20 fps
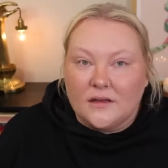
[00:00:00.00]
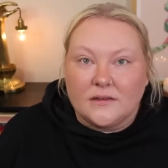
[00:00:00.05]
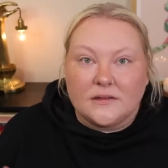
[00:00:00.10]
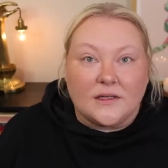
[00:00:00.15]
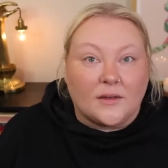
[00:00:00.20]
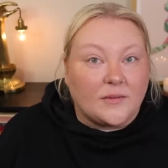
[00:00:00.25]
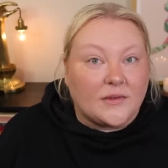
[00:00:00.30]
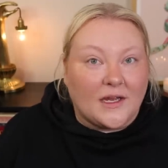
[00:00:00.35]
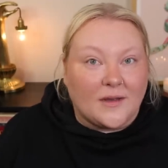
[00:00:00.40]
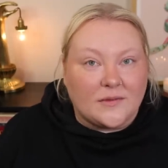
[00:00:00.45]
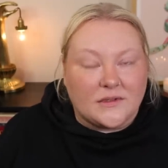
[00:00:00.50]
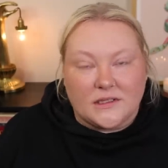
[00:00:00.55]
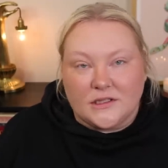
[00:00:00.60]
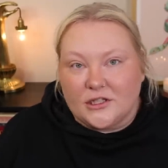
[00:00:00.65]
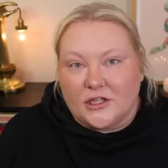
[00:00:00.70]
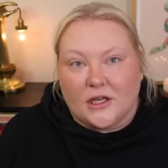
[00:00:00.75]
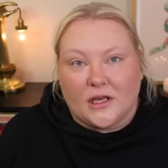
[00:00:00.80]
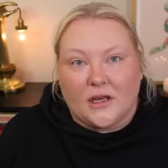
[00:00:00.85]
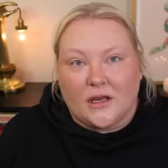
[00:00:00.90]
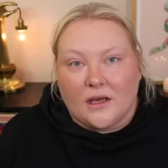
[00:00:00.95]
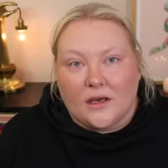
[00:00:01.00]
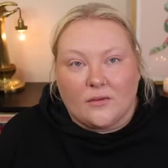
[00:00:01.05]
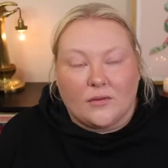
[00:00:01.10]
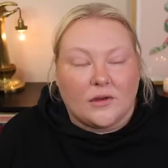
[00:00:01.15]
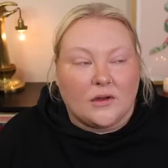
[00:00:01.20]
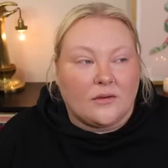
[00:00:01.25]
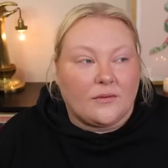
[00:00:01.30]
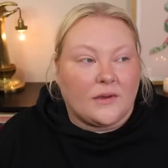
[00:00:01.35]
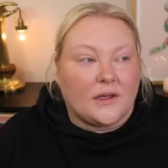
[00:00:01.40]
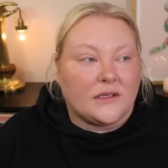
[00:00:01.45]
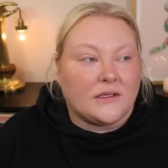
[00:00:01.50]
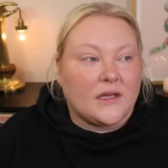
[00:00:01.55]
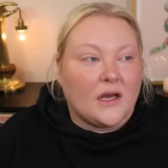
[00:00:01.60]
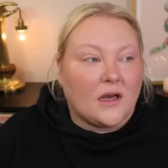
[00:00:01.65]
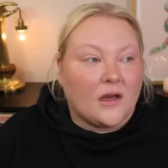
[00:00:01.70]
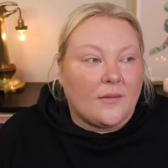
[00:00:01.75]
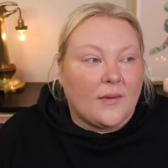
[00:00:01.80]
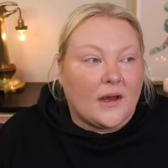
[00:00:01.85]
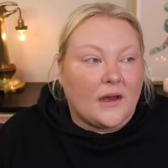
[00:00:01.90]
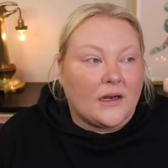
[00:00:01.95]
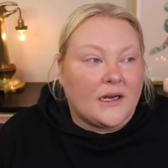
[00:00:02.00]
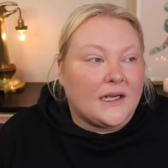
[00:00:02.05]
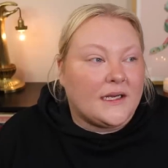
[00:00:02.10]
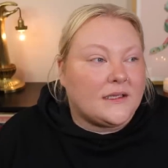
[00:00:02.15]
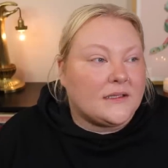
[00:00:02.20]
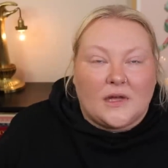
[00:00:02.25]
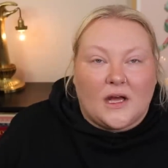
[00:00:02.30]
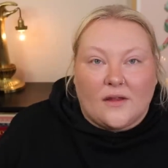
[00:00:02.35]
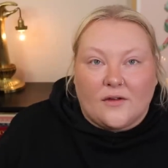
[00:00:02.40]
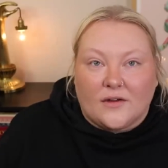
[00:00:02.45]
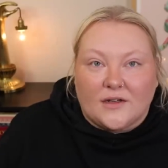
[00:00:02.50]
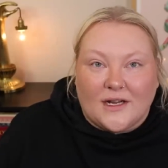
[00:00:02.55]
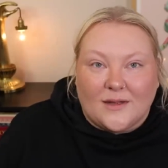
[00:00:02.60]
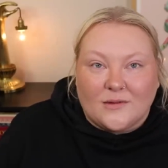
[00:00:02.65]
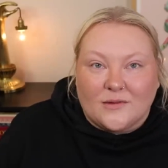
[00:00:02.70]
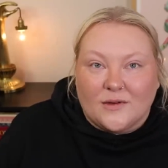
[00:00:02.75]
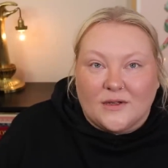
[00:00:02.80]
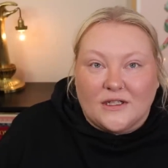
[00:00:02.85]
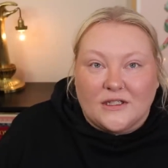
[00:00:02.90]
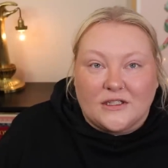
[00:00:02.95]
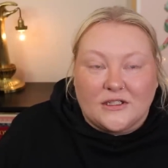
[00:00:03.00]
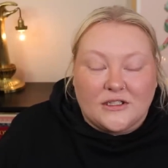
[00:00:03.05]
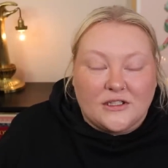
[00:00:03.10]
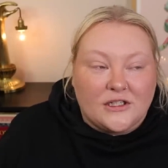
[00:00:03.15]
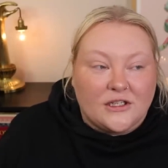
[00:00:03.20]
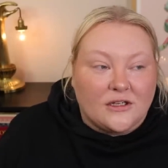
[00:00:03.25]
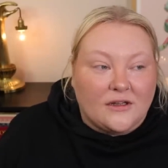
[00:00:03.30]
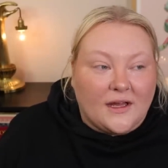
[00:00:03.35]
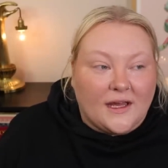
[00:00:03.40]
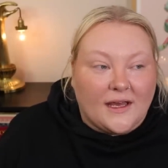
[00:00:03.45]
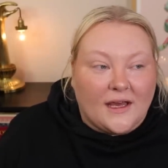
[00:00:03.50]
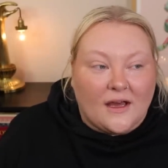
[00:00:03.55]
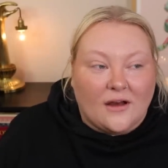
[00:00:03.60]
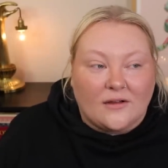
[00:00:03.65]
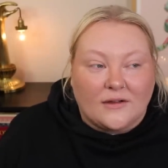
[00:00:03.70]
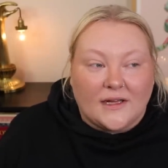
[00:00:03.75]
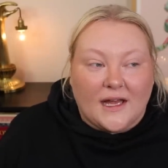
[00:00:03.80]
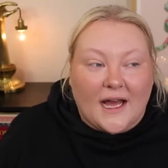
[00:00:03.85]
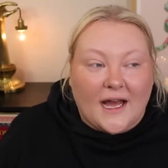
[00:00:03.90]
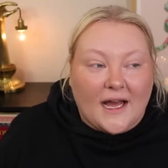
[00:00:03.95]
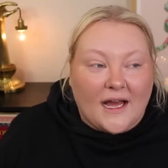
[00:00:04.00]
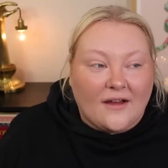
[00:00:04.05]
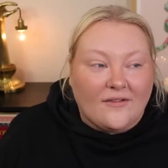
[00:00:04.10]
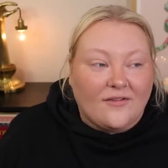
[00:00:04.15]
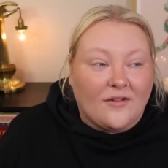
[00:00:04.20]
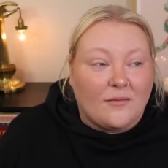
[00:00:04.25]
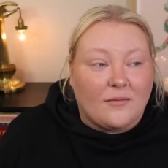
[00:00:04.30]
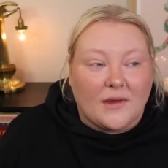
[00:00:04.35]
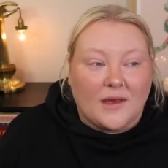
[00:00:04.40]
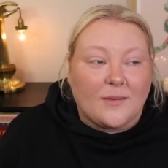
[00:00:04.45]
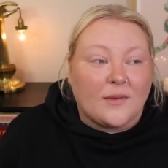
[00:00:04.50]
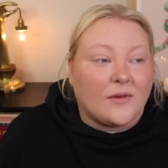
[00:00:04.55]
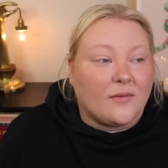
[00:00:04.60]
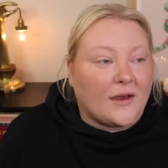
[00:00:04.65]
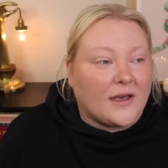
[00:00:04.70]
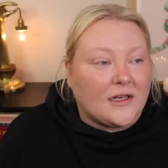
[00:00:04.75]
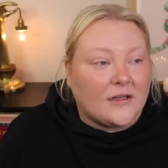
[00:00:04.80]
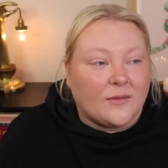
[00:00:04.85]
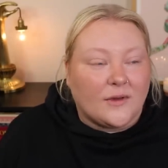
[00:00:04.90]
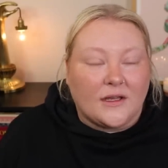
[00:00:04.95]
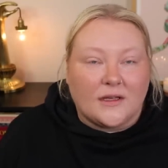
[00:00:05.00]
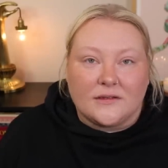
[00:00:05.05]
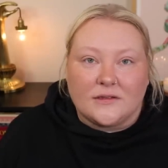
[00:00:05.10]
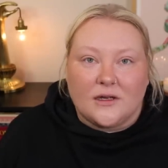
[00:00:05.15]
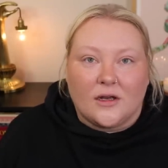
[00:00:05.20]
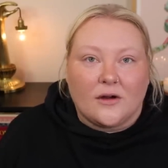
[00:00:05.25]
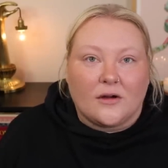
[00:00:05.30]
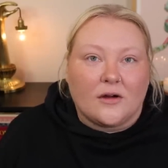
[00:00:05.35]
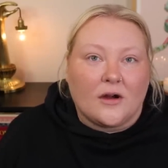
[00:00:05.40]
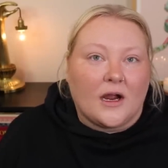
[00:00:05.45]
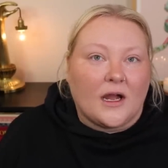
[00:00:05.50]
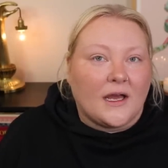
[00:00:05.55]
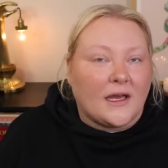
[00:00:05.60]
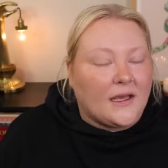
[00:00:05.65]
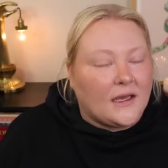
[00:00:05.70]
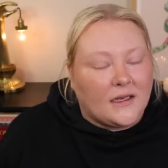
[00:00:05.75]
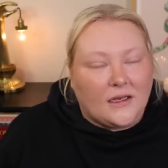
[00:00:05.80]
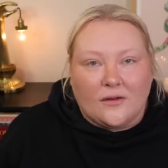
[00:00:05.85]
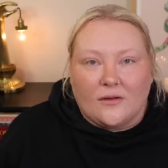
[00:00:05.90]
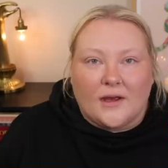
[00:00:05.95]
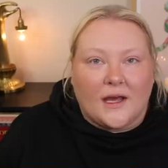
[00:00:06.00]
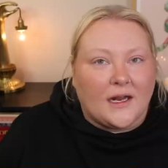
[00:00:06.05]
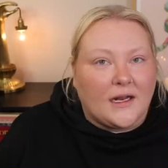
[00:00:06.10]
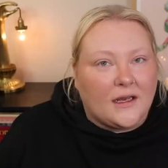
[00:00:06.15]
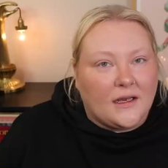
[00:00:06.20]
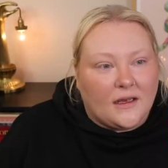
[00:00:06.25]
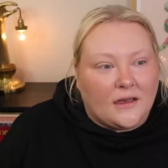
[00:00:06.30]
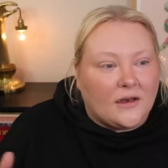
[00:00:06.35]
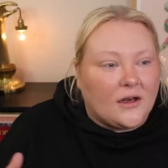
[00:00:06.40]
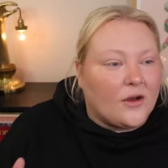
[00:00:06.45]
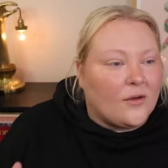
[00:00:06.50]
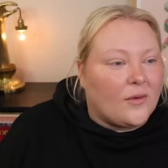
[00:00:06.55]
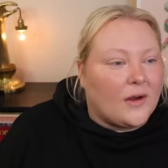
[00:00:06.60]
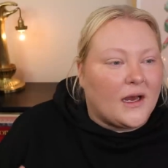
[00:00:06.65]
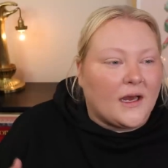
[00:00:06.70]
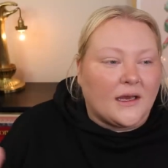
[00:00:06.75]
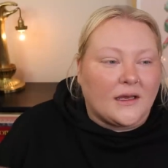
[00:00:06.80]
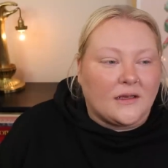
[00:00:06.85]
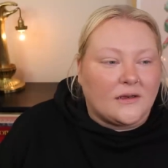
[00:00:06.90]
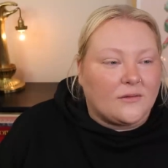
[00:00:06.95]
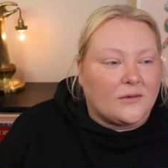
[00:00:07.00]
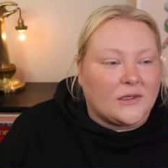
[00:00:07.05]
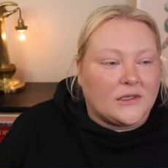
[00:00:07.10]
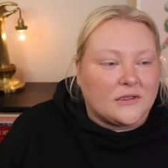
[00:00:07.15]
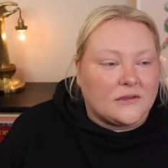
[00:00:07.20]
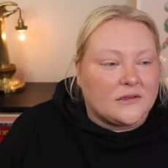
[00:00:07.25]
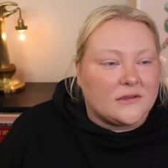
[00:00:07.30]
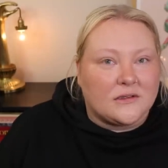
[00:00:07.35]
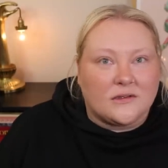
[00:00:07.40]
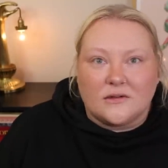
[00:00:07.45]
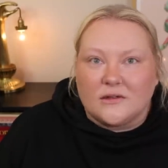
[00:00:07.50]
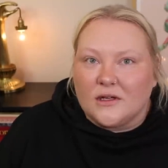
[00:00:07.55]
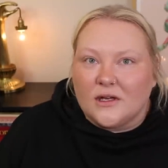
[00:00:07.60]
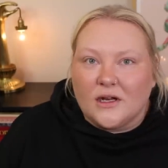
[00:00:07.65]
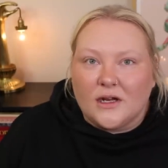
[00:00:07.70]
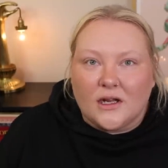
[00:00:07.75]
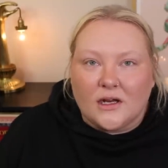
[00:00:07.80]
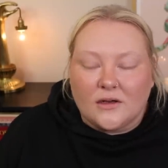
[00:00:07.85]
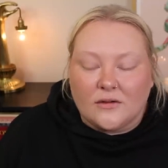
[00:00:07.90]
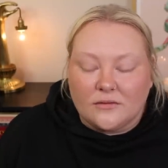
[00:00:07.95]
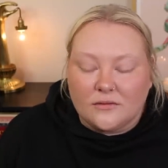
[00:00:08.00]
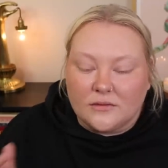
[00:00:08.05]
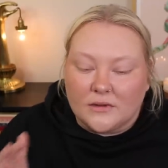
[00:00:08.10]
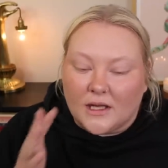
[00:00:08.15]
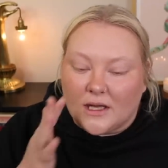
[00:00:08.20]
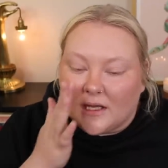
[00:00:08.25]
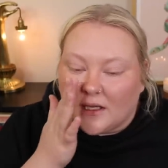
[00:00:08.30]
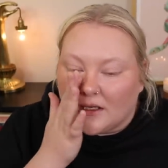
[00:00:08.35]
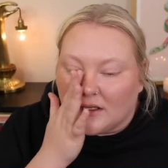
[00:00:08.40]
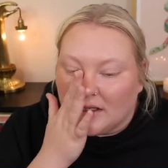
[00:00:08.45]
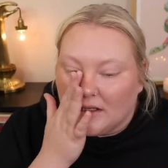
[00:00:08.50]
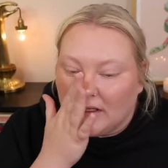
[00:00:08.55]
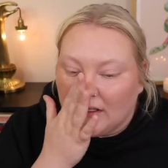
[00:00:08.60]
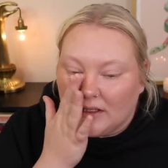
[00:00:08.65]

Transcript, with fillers: sometimes shit can get real and we can talk about it. Other times we can just chill, hang out, laugh. Maybe randomly I'll start crying and you get it and know why, and we just, you know, like